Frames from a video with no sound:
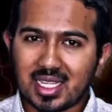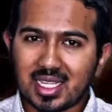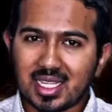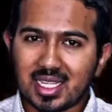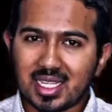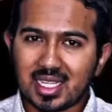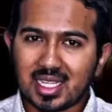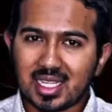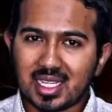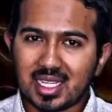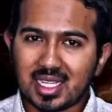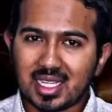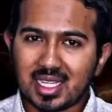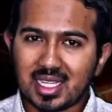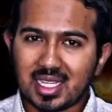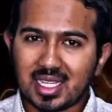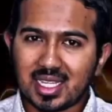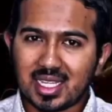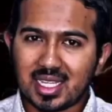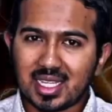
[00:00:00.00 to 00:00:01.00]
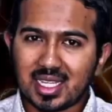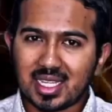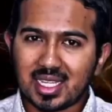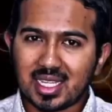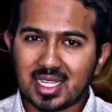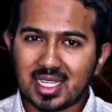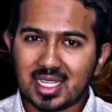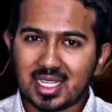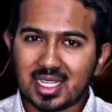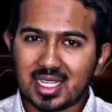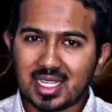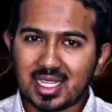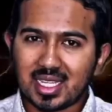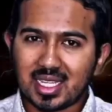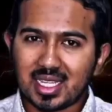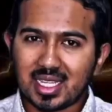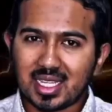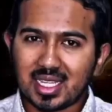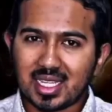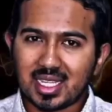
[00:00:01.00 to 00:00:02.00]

(no one is talking)